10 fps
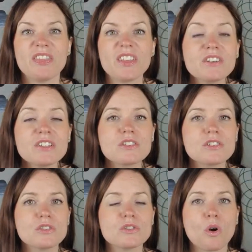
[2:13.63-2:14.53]
There is
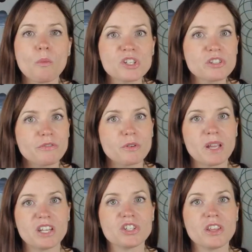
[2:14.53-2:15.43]
so much
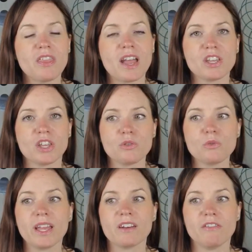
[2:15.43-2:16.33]
information that
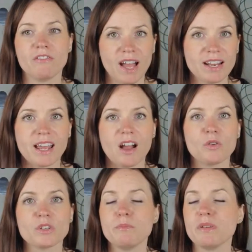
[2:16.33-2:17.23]
you can find out